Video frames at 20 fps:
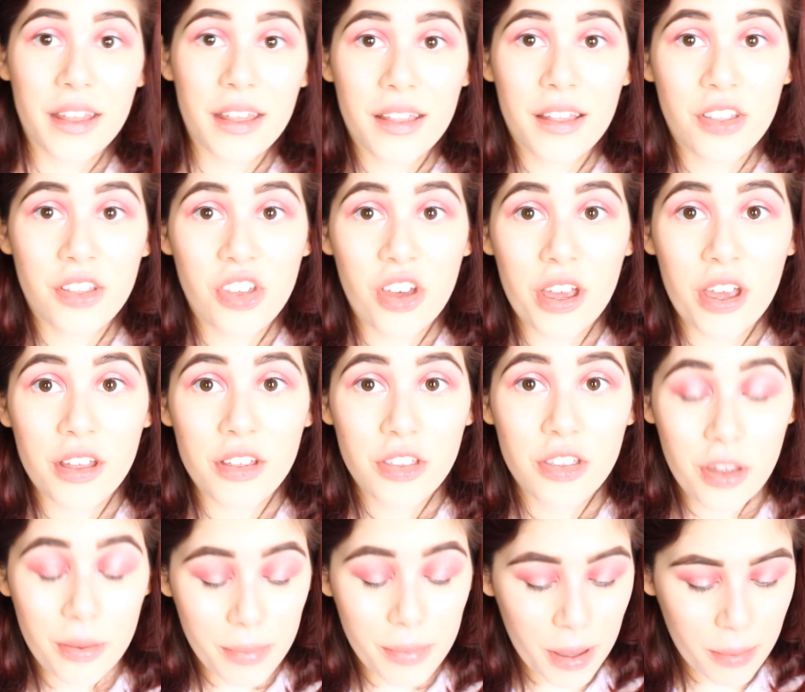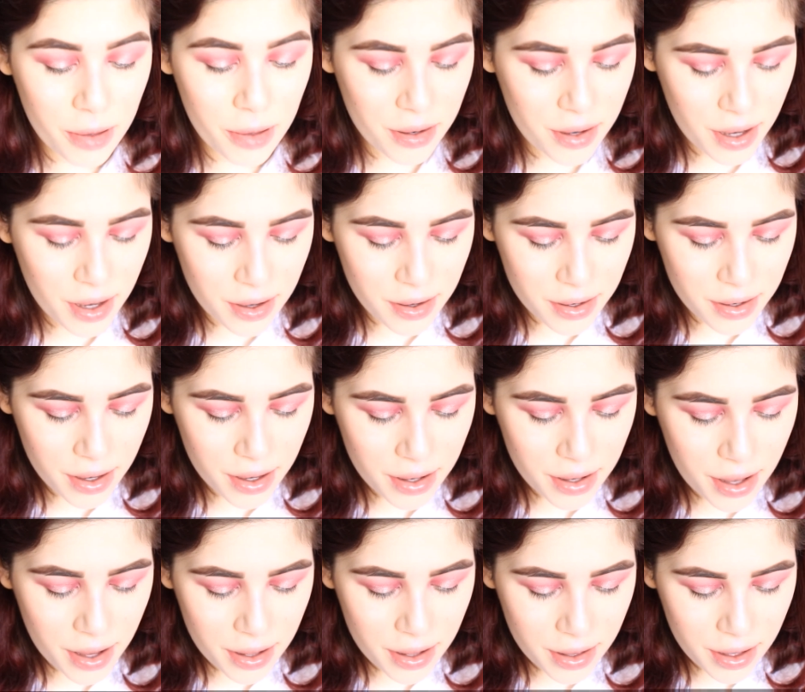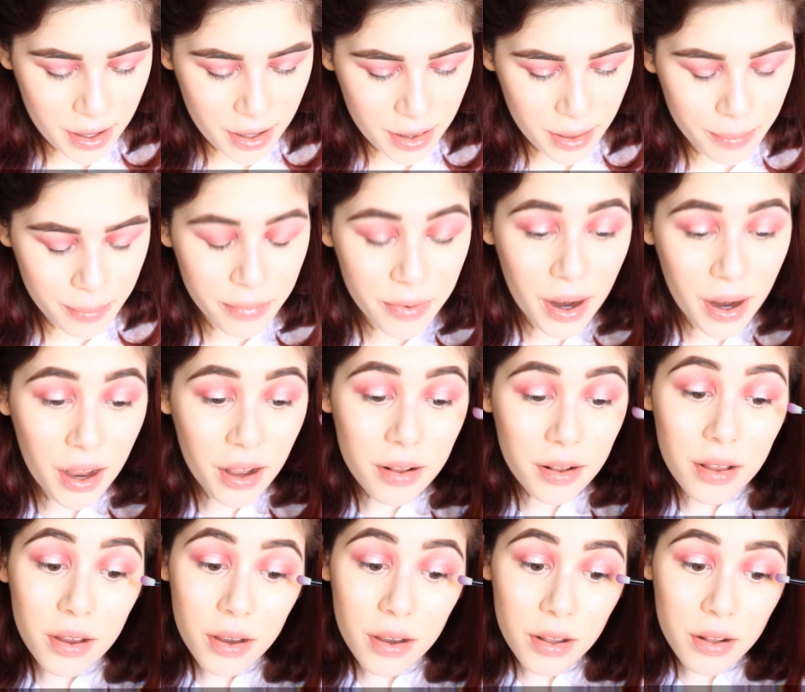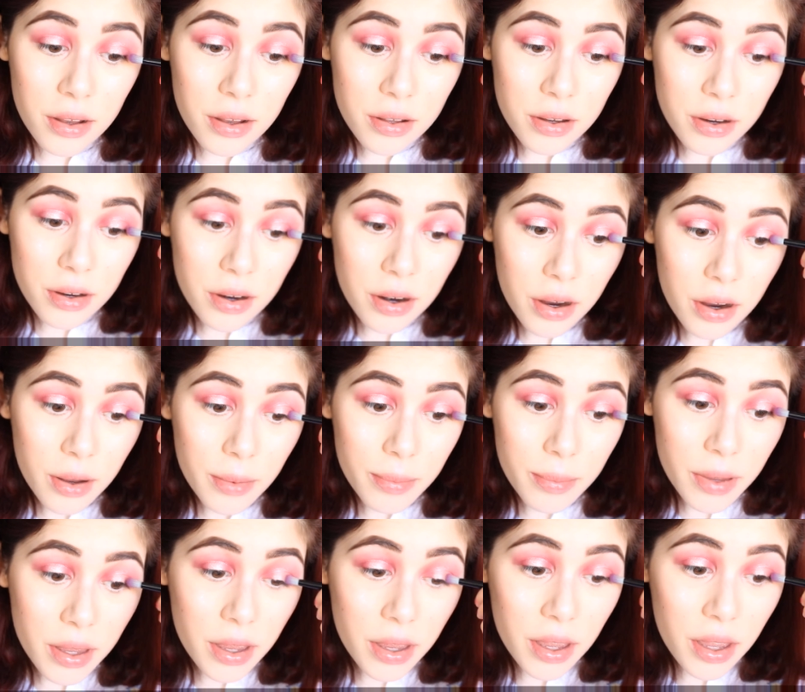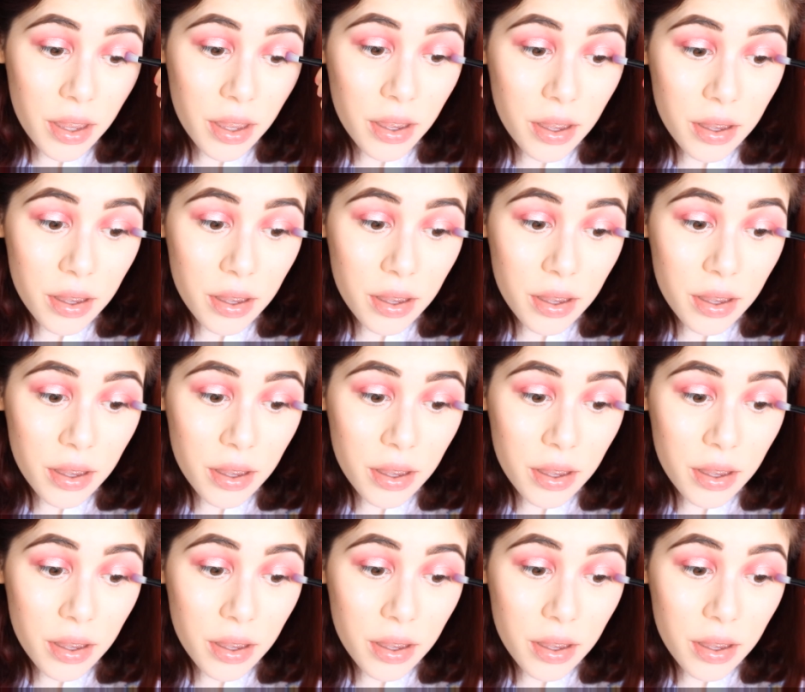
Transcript: is legit so pigmented. And then in the brown, I'm going to do up here.